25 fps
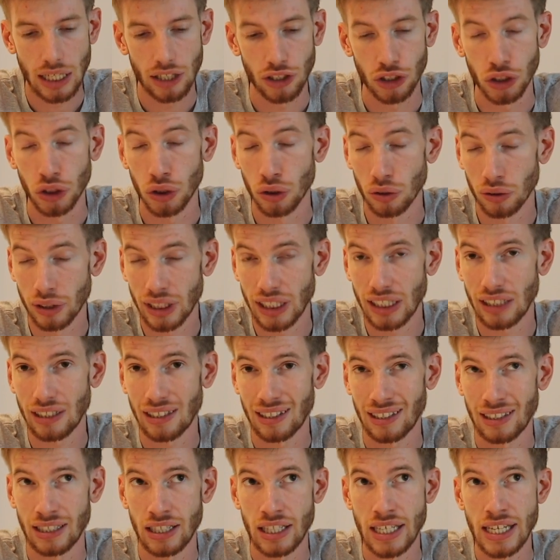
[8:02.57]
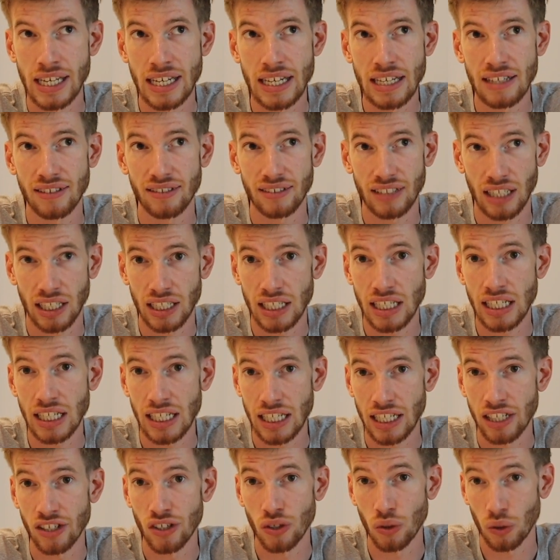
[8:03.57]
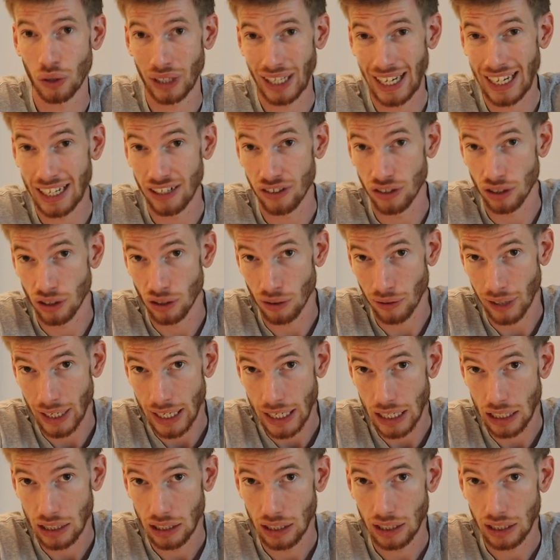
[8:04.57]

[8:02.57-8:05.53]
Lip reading: during the study in your key degree.